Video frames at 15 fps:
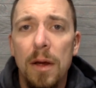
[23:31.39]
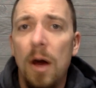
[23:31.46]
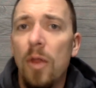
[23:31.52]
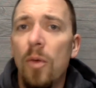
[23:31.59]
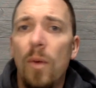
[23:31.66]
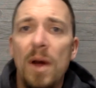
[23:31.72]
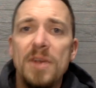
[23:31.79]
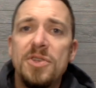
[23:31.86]

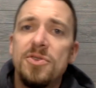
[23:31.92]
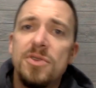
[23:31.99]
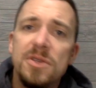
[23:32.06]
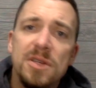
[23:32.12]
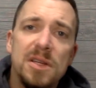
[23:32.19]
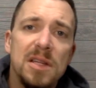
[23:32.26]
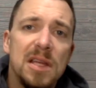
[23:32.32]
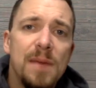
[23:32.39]
Otherwise, you're
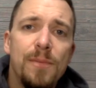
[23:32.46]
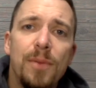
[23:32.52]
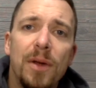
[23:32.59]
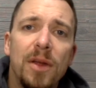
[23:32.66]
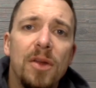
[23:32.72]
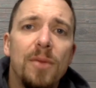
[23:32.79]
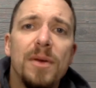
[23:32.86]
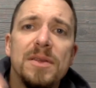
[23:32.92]
just going to keep
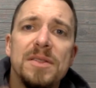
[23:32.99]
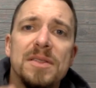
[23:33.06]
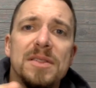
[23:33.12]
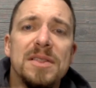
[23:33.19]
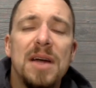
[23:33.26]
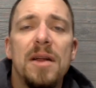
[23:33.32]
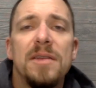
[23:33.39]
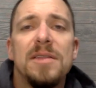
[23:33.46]
bringing your business
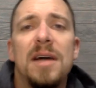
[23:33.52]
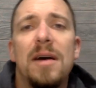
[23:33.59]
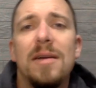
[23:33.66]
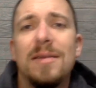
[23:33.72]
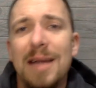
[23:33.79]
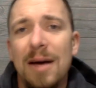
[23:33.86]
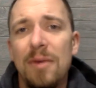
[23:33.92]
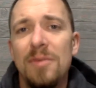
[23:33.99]
down and down
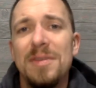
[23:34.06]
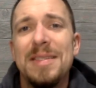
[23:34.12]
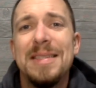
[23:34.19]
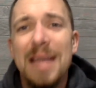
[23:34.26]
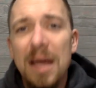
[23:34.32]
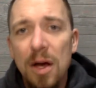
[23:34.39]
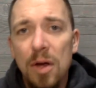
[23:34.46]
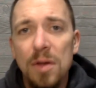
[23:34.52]
and down.
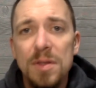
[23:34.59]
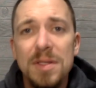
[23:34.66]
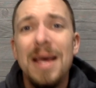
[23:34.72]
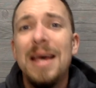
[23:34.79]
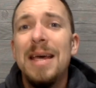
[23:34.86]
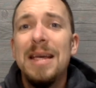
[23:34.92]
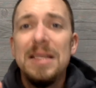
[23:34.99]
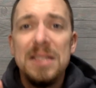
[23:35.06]
Sales
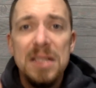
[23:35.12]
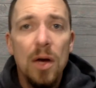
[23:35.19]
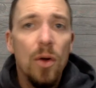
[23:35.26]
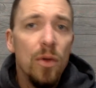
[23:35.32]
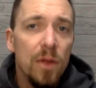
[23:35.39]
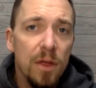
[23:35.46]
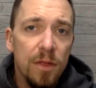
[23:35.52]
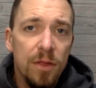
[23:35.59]
is the
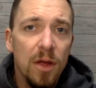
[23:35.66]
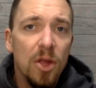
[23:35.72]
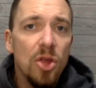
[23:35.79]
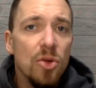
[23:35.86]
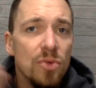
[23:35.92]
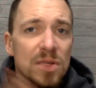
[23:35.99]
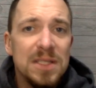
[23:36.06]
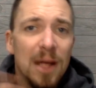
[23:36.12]
only thing.
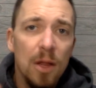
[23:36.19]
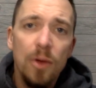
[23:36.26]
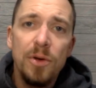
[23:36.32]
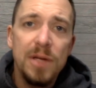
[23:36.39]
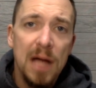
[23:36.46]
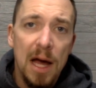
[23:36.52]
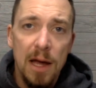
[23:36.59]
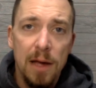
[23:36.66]
You sell or
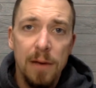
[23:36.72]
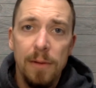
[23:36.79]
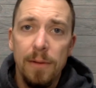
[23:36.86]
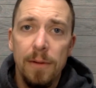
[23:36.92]
die.